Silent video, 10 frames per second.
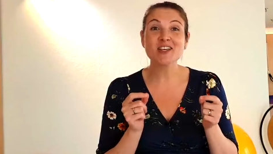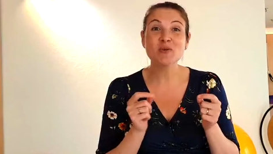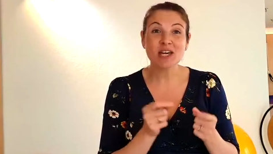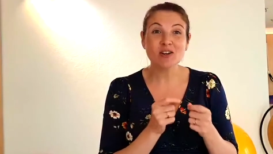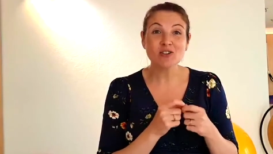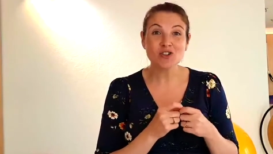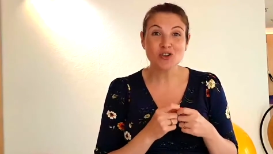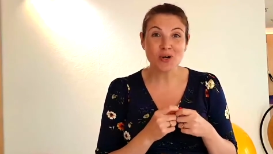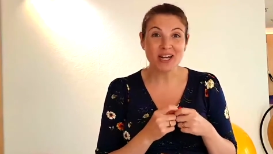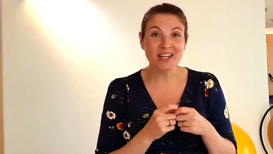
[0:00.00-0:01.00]
that you cannot
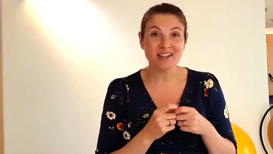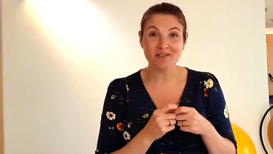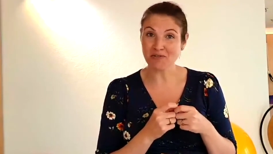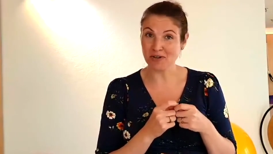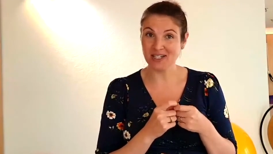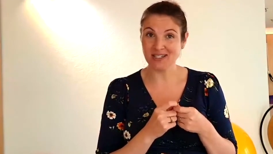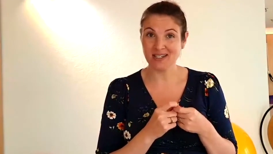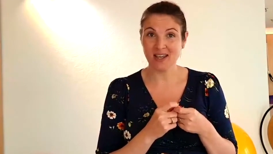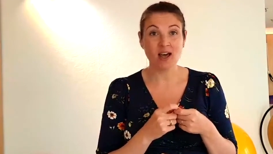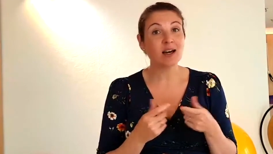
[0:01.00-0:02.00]
train for it
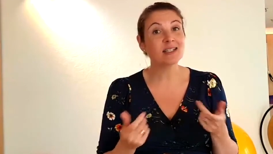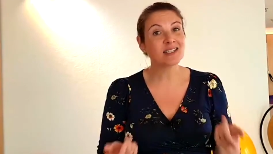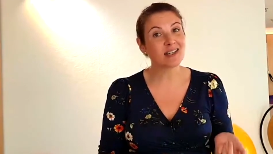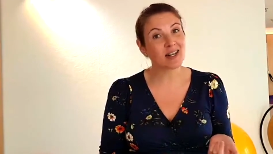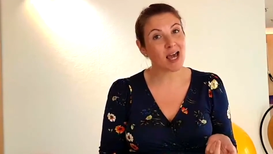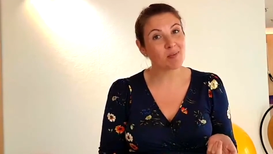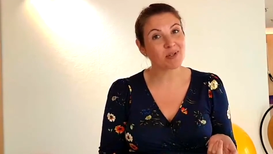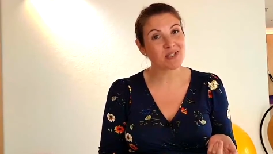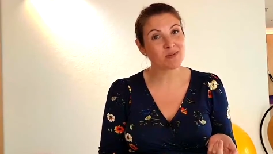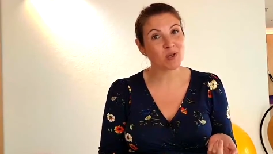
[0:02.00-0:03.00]
until it
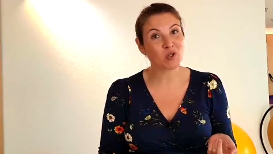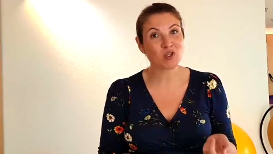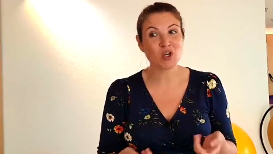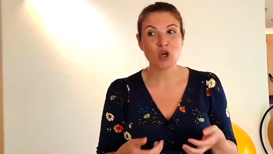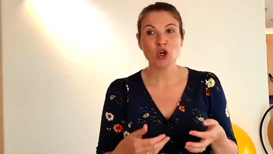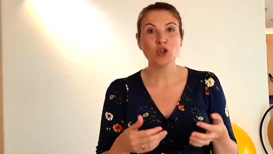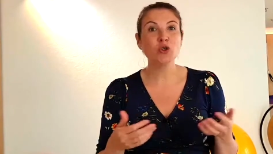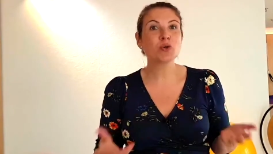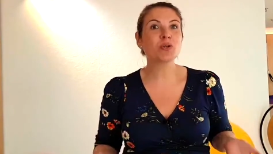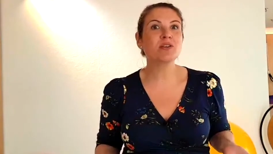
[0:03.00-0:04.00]
happens, because
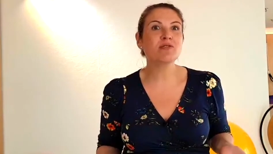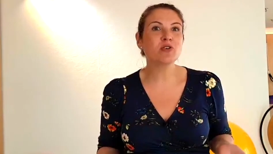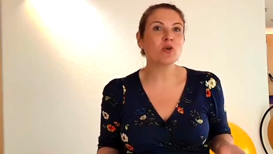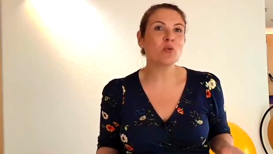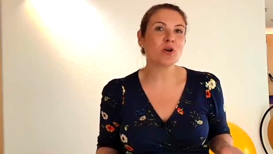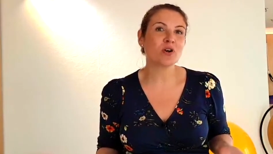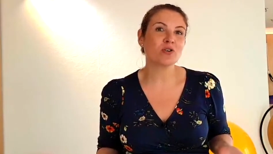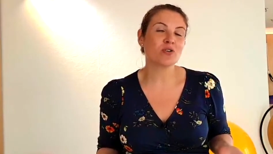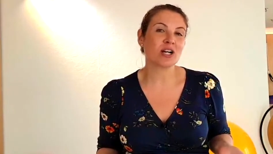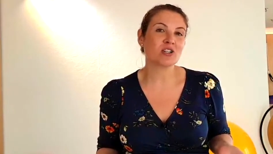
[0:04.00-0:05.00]
you don't even know what a
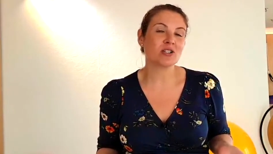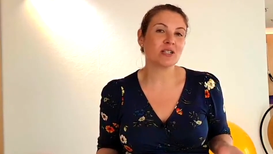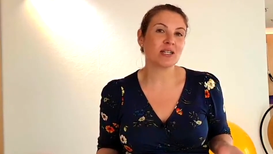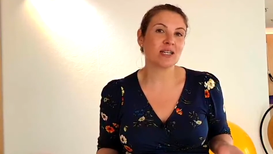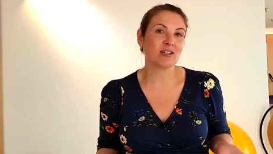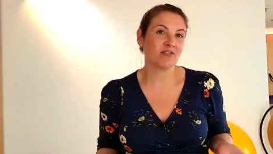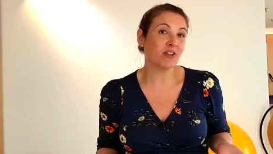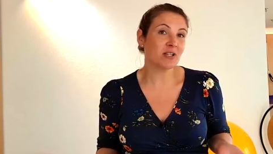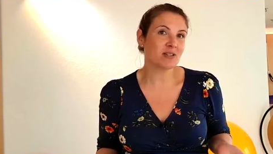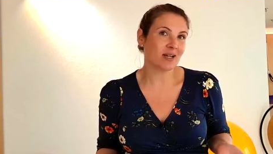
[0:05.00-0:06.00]
contraction
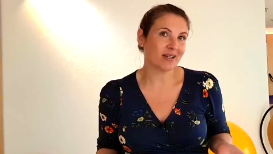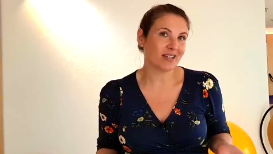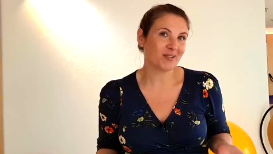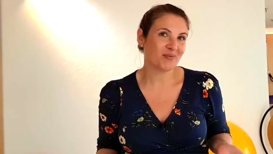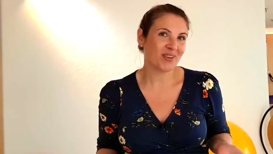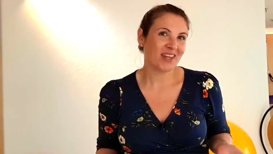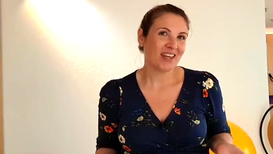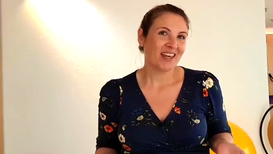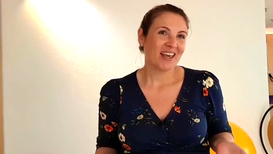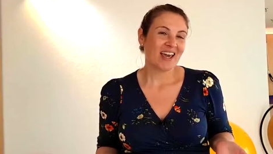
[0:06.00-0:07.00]
feels like.
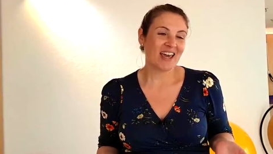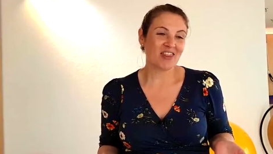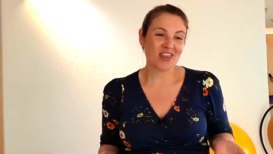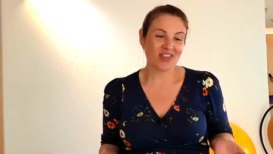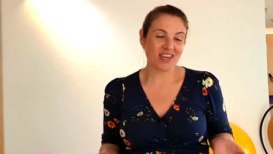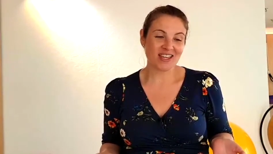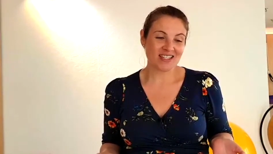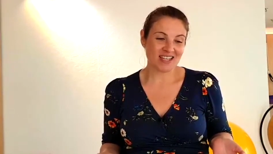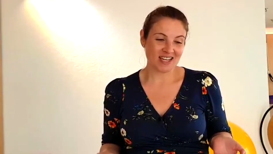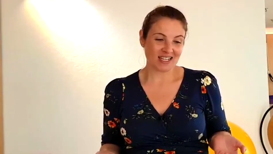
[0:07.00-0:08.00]
And the thing
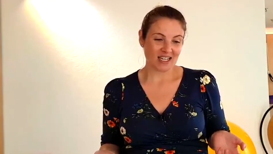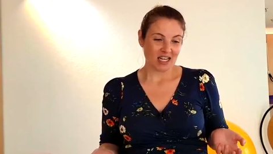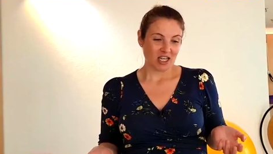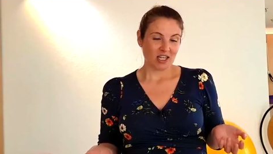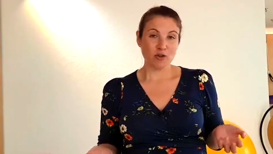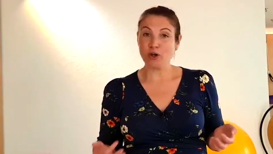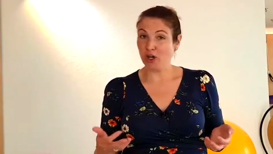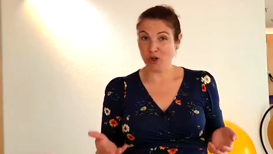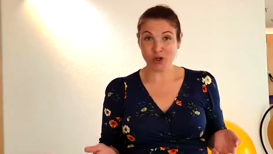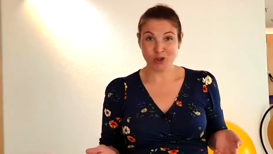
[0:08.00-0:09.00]
is that you
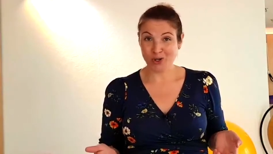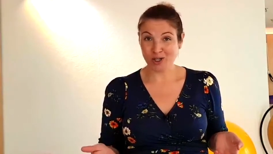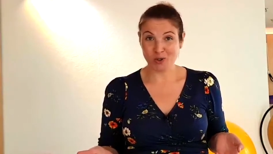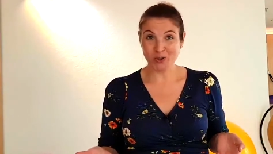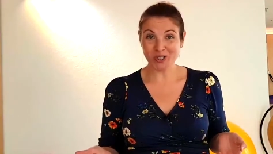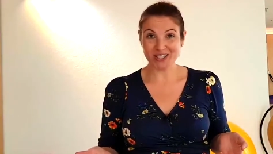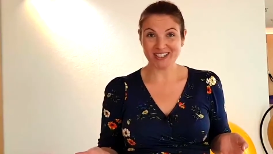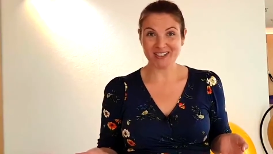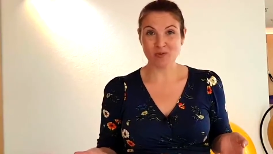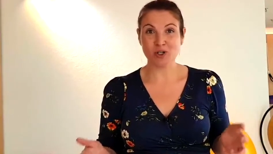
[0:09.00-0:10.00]
can Google
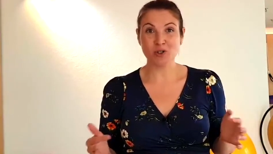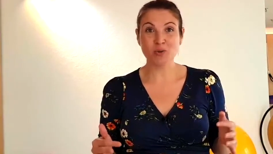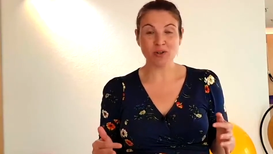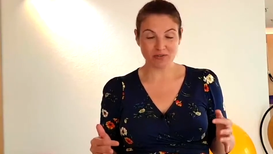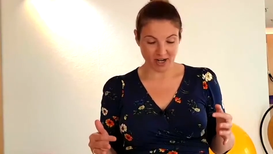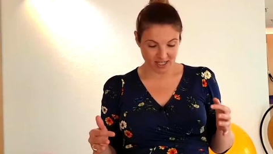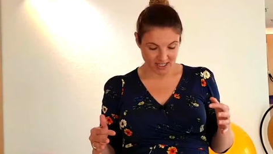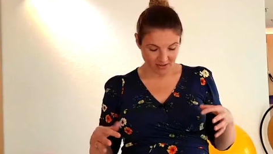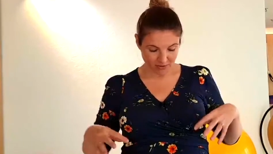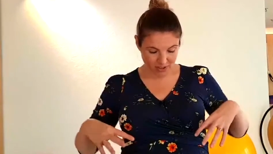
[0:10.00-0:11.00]
it. What you will find is
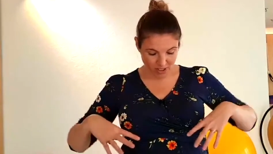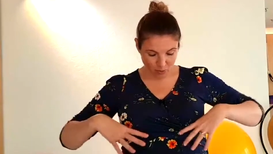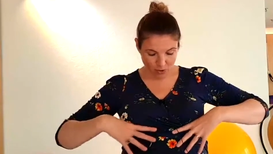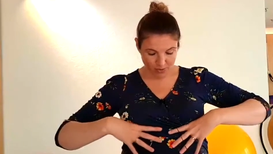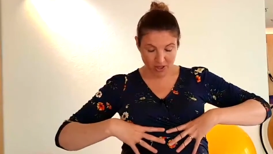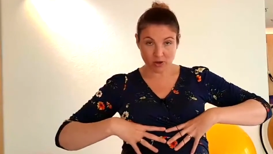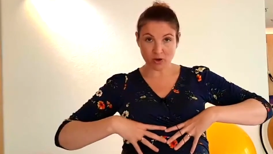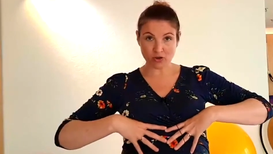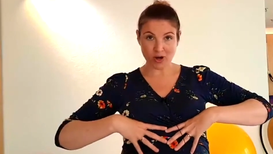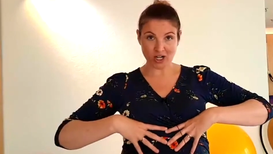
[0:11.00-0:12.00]
that for some women, the
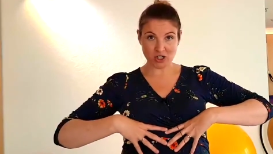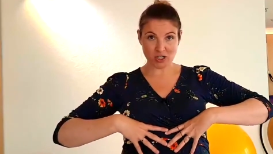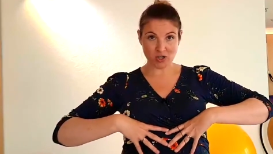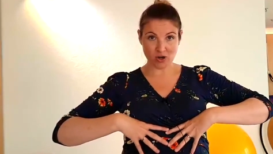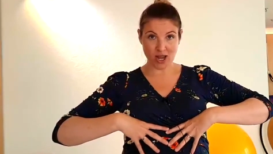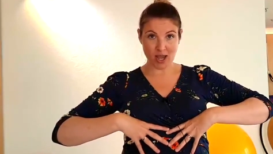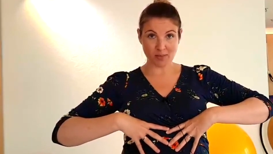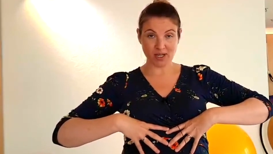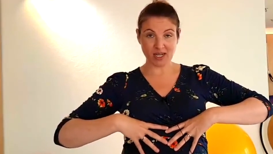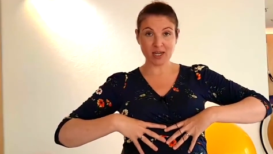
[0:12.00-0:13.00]
contractions are
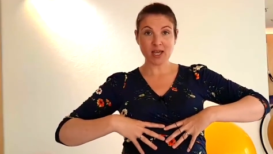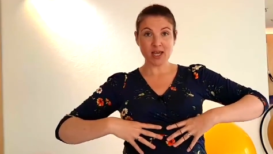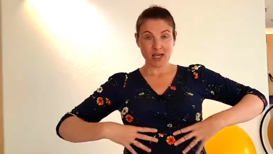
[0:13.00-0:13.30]
happening